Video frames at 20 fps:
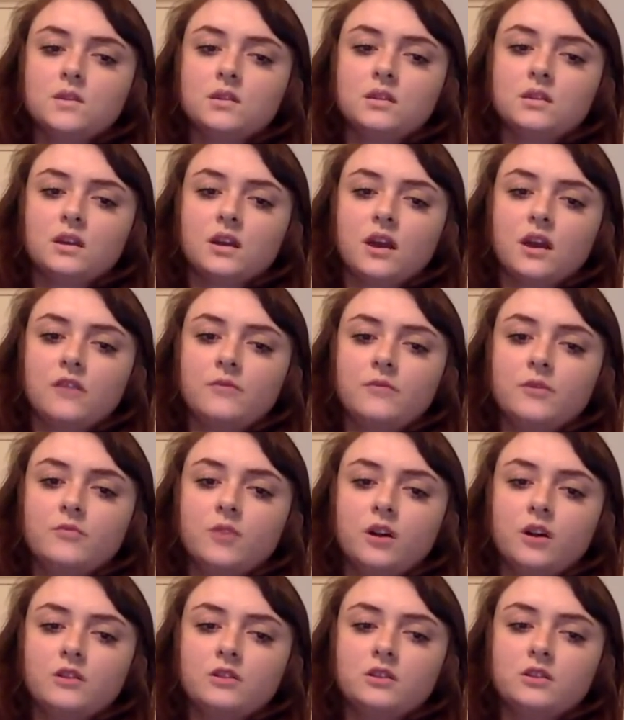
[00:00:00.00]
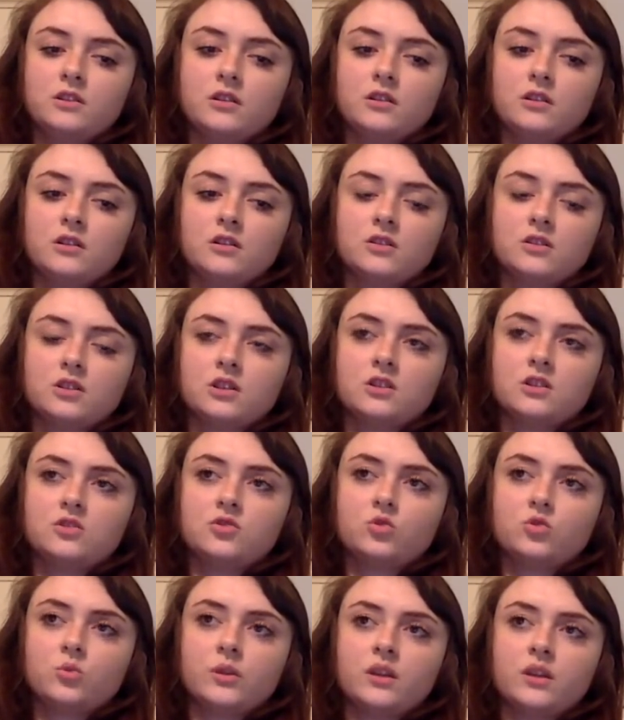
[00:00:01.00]
like I've been watching her, she's
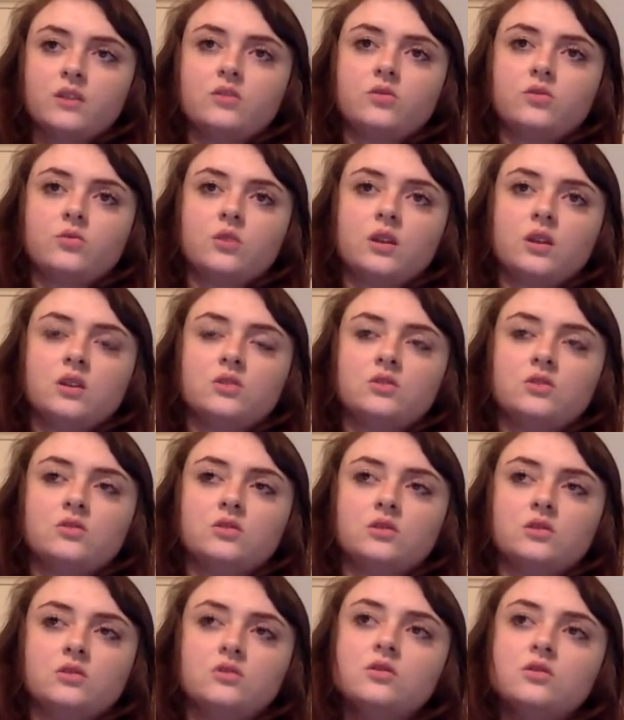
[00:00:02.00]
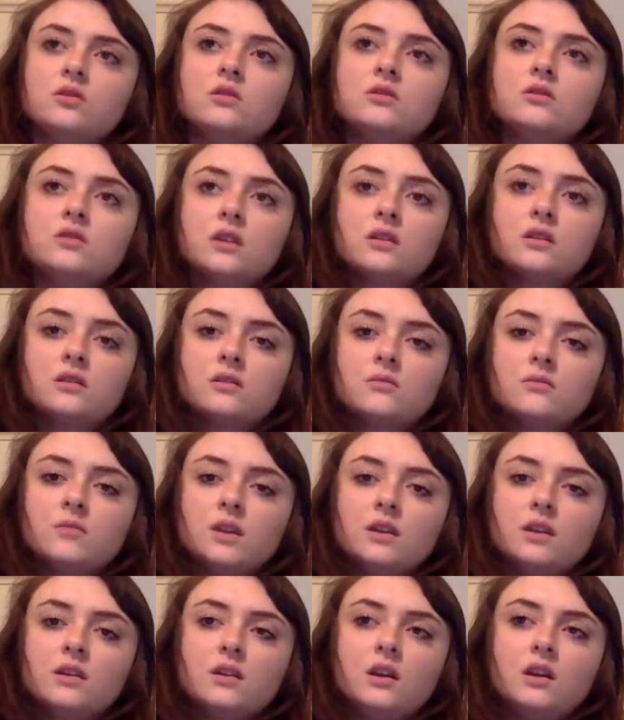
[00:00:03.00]
23, so she's 2 years younger than
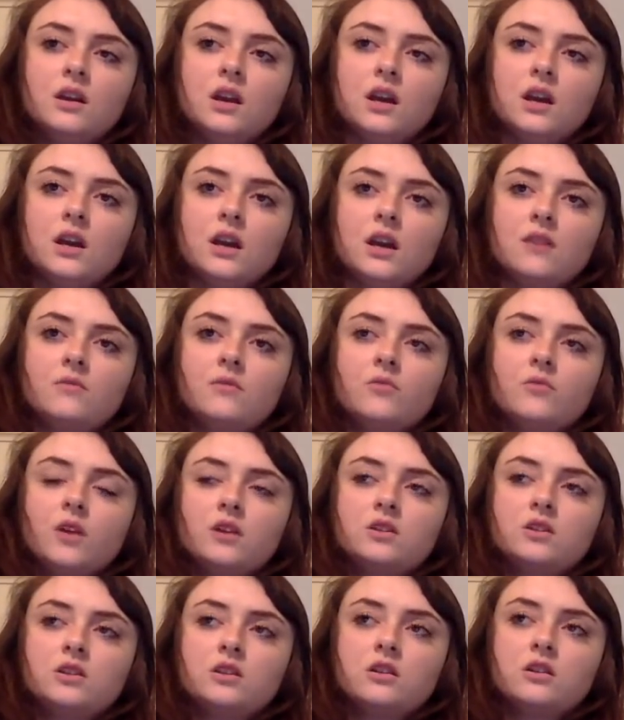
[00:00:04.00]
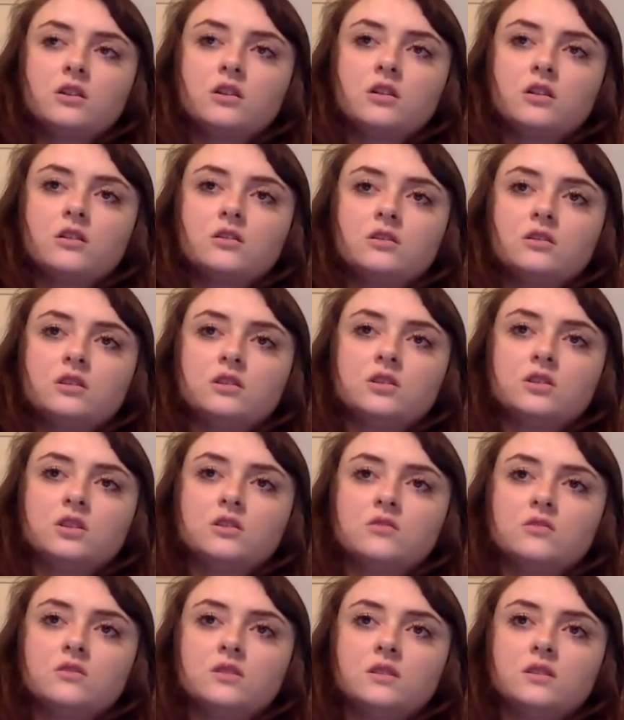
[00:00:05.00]
me, and I've been watching her since
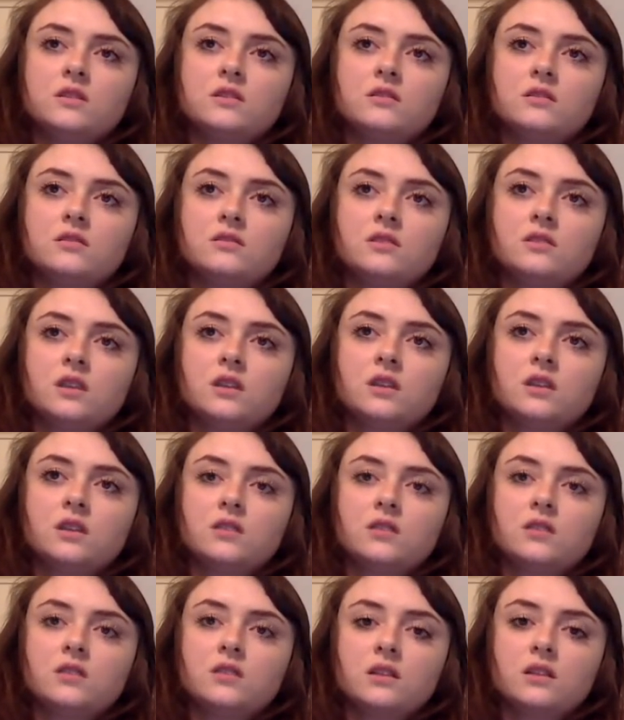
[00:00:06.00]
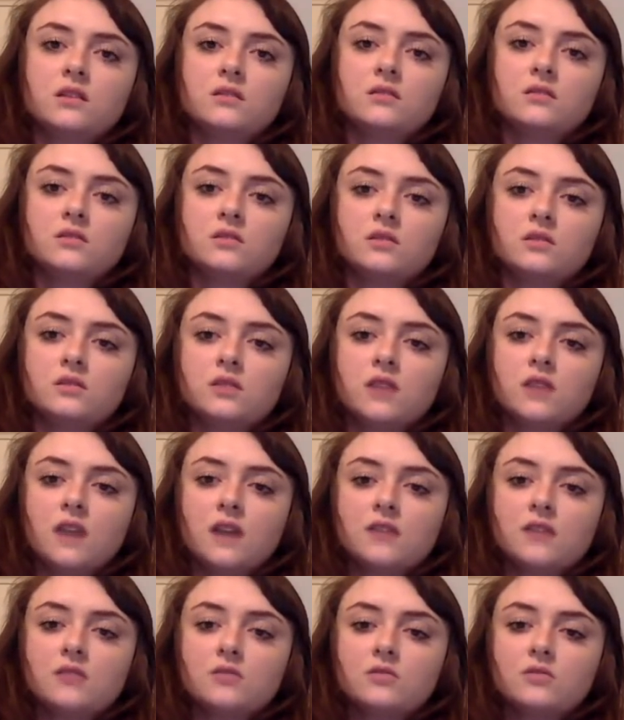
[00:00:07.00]
she was in early high
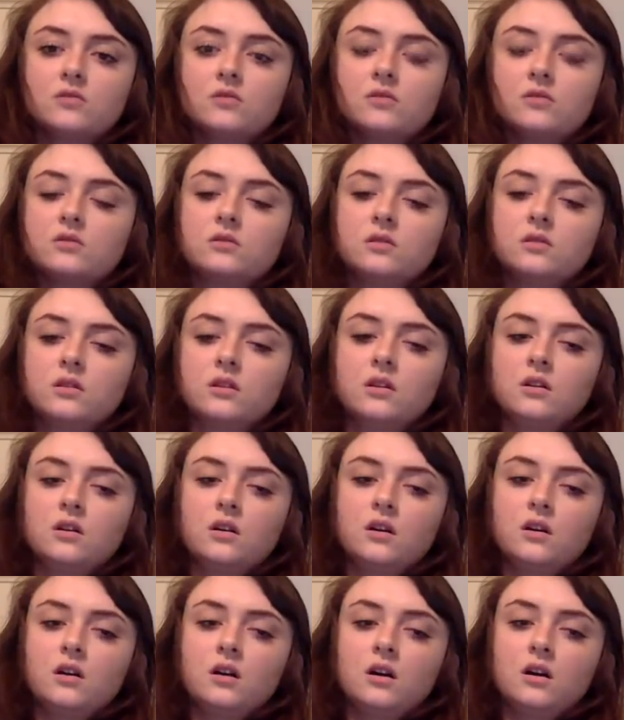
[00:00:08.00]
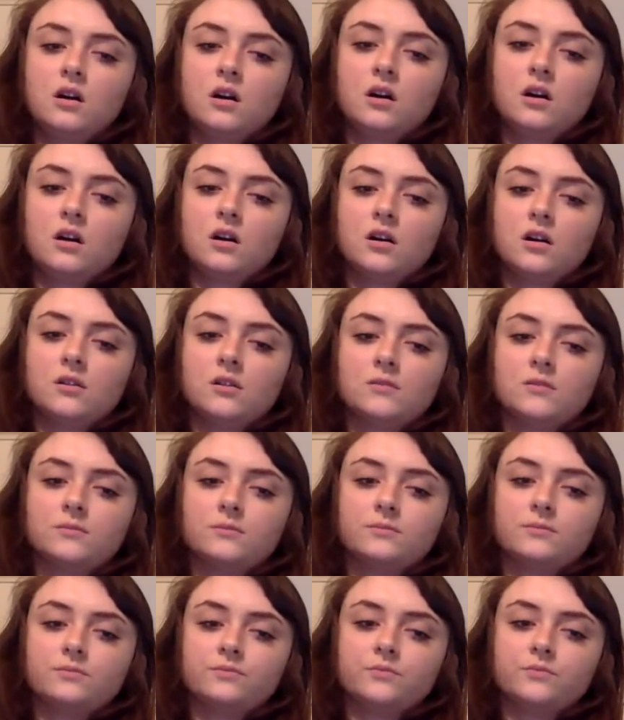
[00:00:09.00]
school,
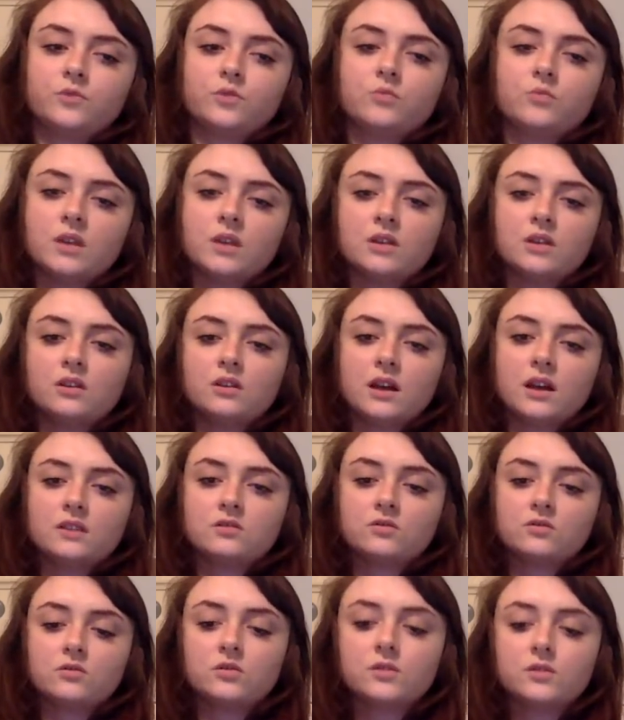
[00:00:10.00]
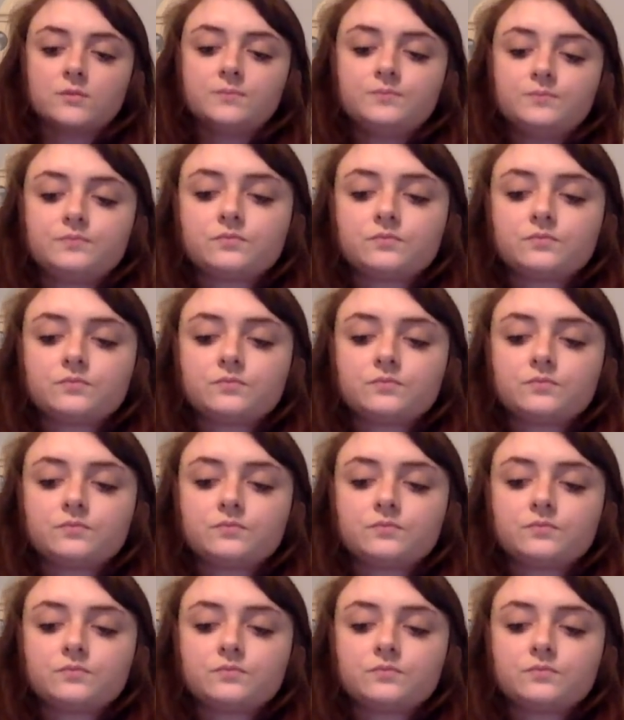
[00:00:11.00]
or middle high school.